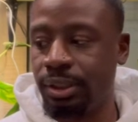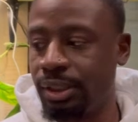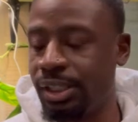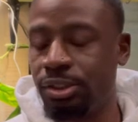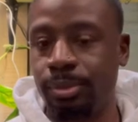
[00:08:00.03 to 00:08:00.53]

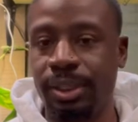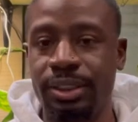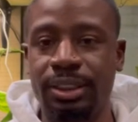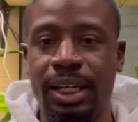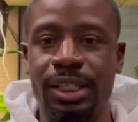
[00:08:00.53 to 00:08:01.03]

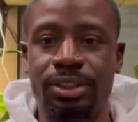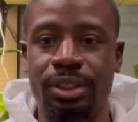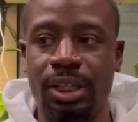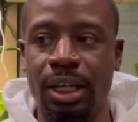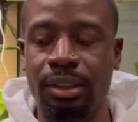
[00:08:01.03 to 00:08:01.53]
instruments at your
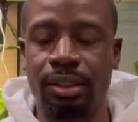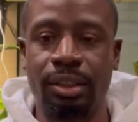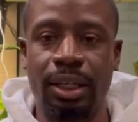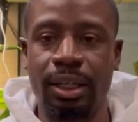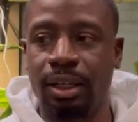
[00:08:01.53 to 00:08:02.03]
doctor.
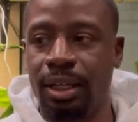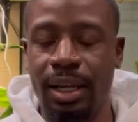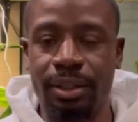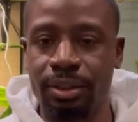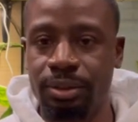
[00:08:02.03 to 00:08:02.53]
Like a lot
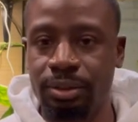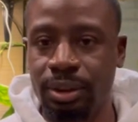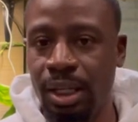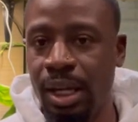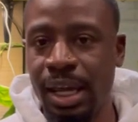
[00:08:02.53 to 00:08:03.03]
of those
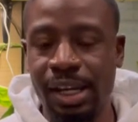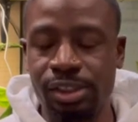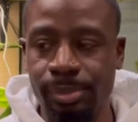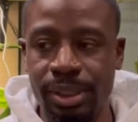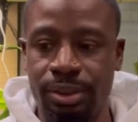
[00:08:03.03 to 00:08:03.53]

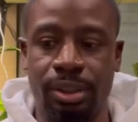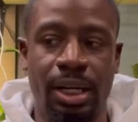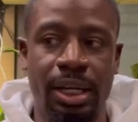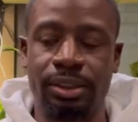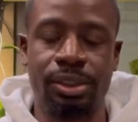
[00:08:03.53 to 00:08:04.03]
instruments are
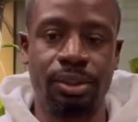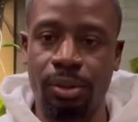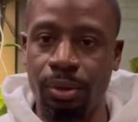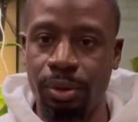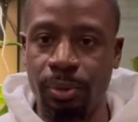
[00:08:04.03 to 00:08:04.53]
not just
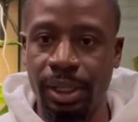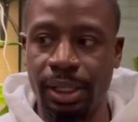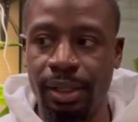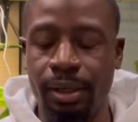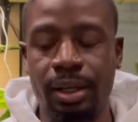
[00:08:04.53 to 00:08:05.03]
thrown away;
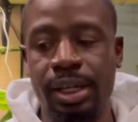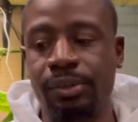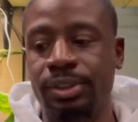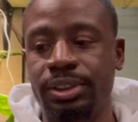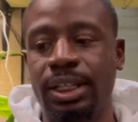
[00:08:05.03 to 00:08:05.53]
they are in
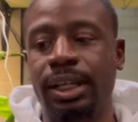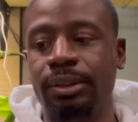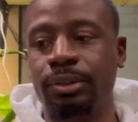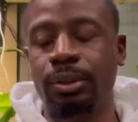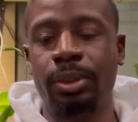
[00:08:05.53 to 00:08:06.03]

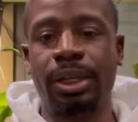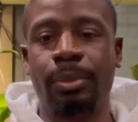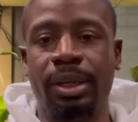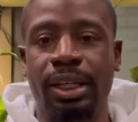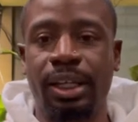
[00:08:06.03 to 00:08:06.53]
recycle or whatnot,
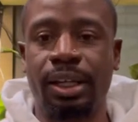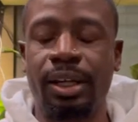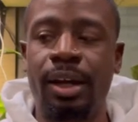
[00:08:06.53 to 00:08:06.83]
but they get